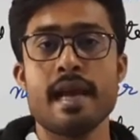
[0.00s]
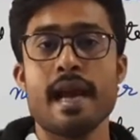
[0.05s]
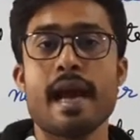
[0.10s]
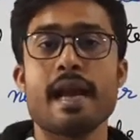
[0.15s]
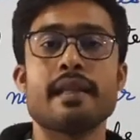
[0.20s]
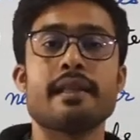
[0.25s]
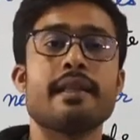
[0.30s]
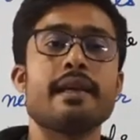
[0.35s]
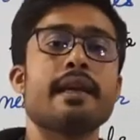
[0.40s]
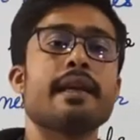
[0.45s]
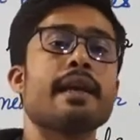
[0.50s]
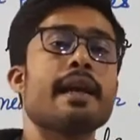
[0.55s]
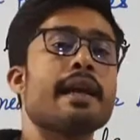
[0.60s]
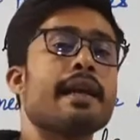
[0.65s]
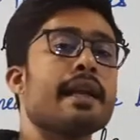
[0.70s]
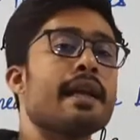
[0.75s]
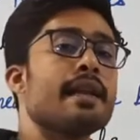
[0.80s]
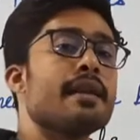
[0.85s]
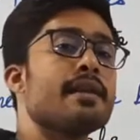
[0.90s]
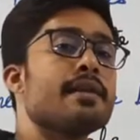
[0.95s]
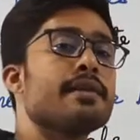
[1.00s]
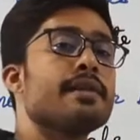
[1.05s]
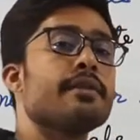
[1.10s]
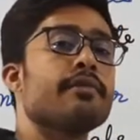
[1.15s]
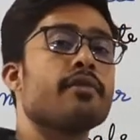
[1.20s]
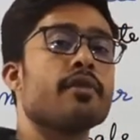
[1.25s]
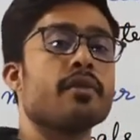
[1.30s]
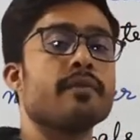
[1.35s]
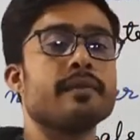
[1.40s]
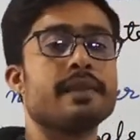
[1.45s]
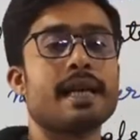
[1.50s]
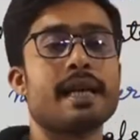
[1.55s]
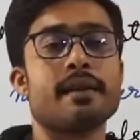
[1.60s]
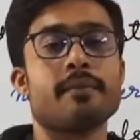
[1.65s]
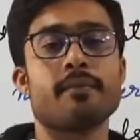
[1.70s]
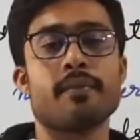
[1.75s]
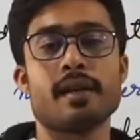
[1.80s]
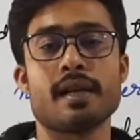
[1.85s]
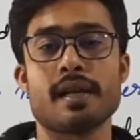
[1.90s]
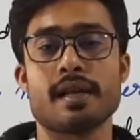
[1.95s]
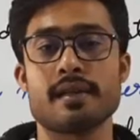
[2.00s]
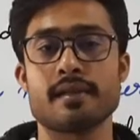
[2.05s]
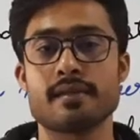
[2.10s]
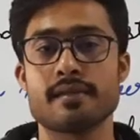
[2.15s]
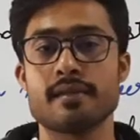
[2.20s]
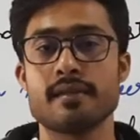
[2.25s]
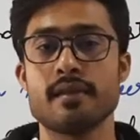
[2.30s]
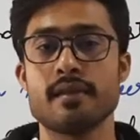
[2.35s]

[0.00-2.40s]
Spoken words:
and they get energy from that plants.